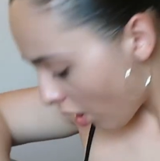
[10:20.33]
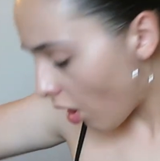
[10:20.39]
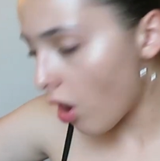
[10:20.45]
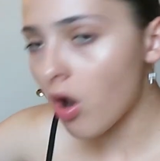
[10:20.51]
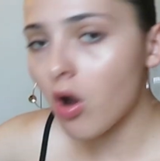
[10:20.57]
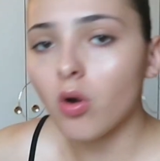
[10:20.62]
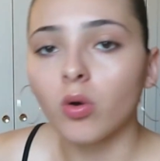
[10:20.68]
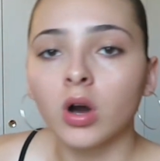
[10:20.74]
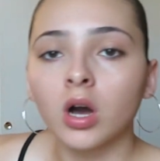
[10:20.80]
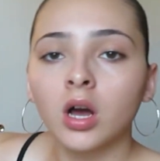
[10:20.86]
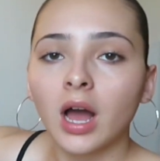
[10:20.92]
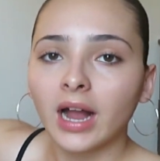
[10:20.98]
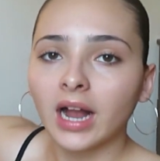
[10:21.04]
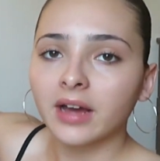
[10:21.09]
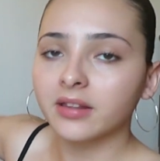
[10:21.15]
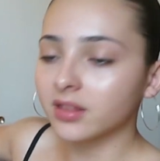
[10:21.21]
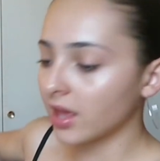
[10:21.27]
Oh,
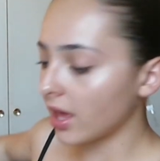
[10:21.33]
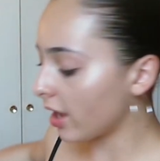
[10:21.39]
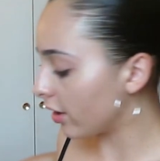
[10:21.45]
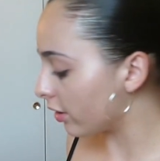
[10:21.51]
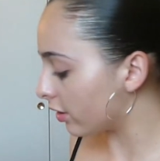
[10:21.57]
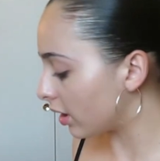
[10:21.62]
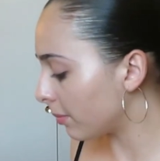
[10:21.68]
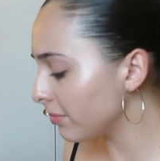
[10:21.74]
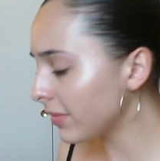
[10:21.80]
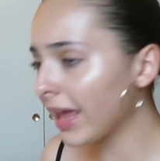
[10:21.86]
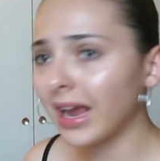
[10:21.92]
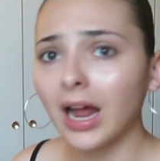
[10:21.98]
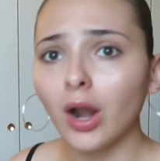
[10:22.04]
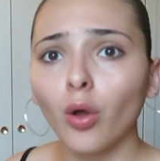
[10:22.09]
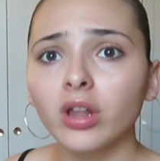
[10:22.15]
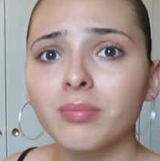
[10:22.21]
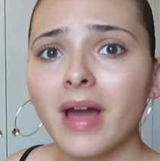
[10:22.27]
I got scared. I'm like,
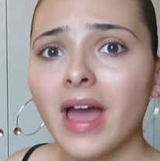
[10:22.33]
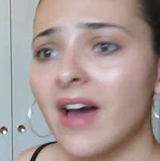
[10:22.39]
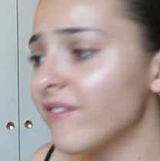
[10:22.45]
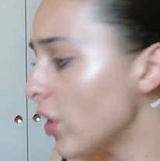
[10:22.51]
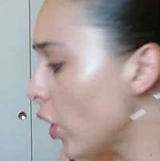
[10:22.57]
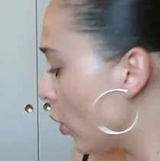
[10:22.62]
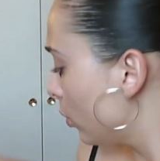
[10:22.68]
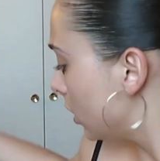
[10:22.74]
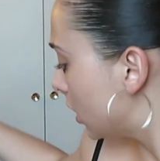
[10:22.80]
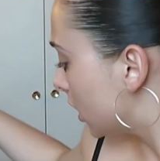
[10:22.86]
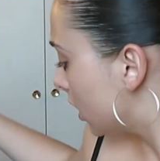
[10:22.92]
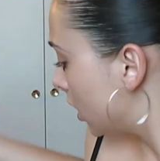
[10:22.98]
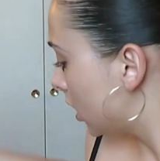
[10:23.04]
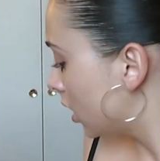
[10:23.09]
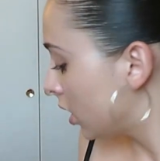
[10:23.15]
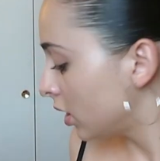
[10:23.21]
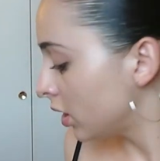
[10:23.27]
I lost my headphones.
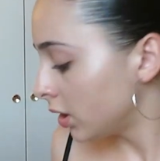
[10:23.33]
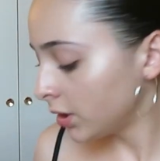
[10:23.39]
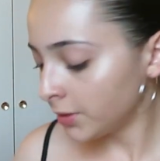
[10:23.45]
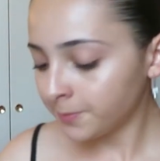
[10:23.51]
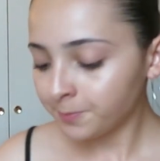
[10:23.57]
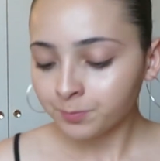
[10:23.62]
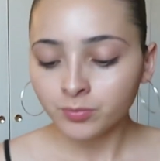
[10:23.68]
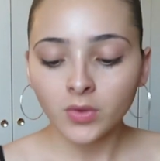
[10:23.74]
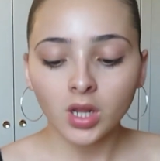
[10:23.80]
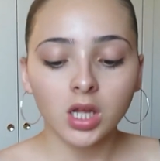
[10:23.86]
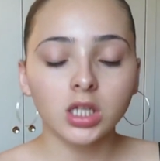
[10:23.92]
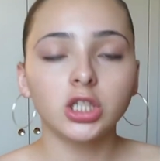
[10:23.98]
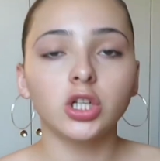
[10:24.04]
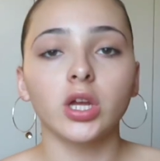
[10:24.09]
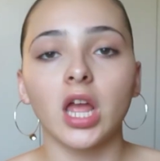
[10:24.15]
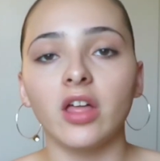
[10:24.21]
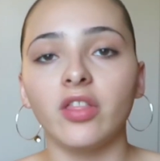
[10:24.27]

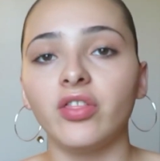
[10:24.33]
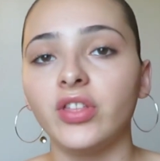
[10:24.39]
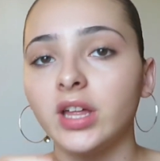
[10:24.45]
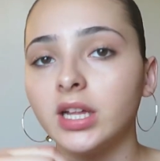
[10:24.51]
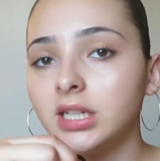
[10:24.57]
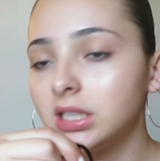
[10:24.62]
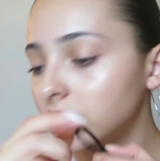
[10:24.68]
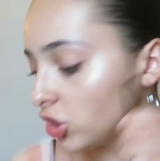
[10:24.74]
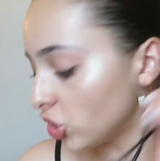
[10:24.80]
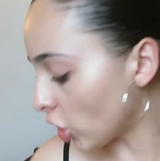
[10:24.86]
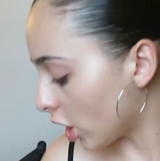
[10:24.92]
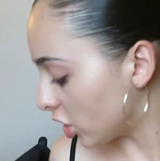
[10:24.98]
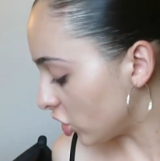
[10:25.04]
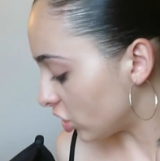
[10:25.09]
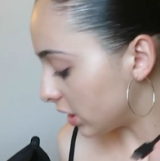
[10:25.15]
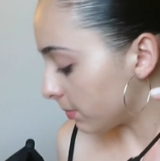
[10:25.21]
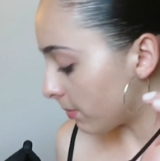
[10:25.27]
So yeah, this
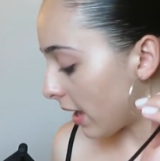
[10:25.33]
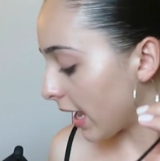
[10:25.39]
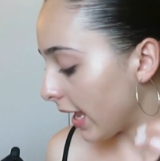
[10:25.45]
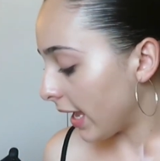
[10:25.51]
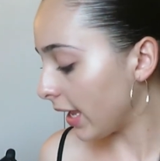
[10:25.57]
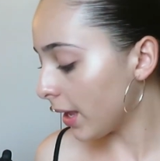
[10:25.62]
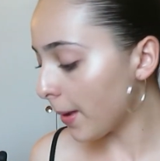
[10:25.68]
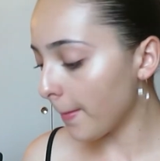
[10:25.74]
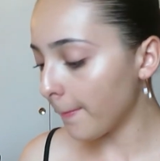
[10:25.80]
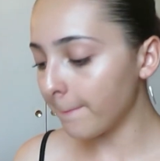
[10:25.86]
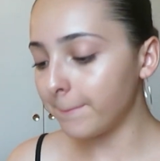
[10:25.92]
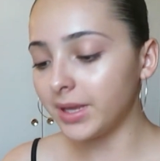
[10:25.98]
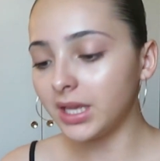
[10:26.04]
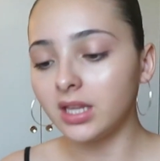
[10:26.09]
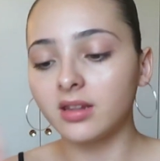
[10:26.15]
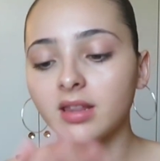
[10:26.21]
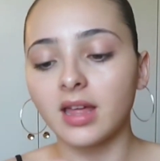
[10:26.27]
charges my
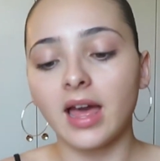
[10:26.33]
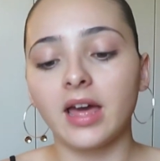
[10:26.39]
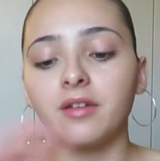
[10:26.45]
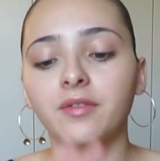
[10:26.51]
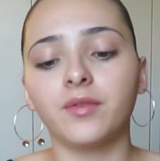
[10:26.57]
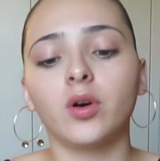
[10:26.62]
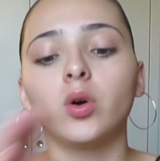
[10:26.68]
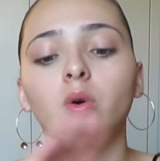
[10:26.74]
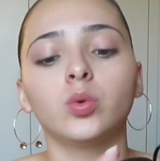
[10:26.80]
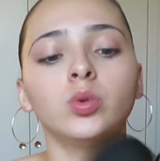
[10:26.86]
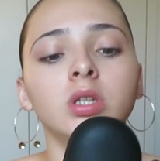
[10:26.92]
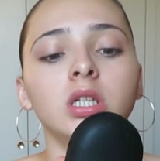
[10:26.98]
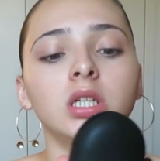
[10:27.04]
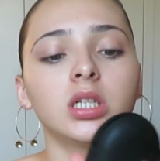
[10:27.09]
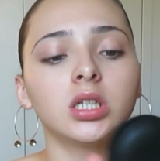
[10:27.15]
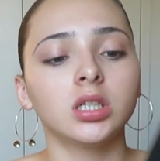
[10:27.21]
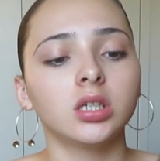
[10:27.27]
Beats
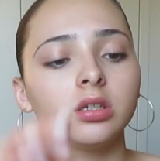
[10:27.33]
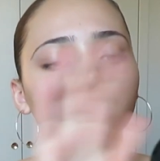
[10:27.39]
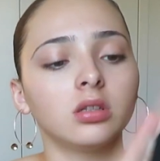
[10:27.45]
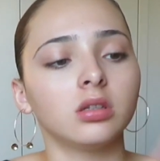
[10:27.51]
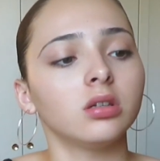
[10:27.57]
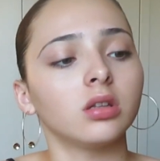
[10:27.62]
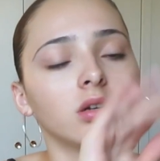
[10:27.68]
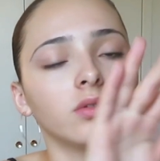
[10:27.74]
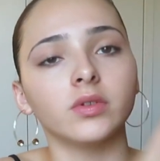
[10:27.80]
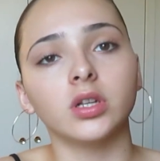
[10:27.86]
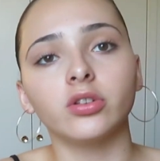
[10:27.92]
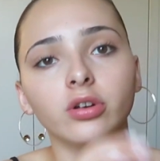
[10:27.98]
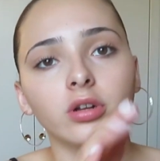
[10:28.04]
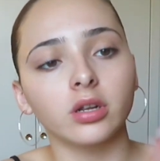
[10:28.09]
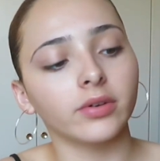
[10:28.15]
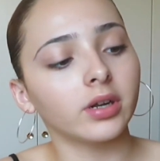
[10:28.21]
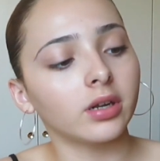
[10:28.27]
headphones. They're really
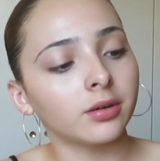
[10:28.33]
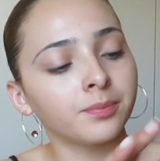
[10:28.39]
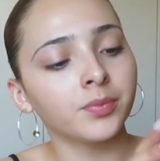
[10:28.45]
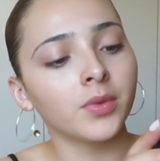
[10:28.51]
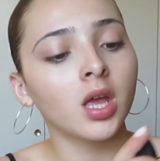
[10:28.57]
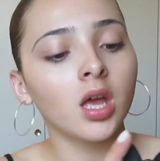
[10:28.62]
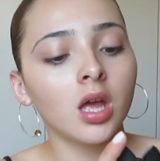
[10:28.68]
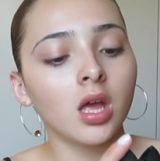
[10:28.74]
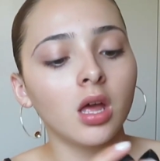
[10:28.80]
dirty right now.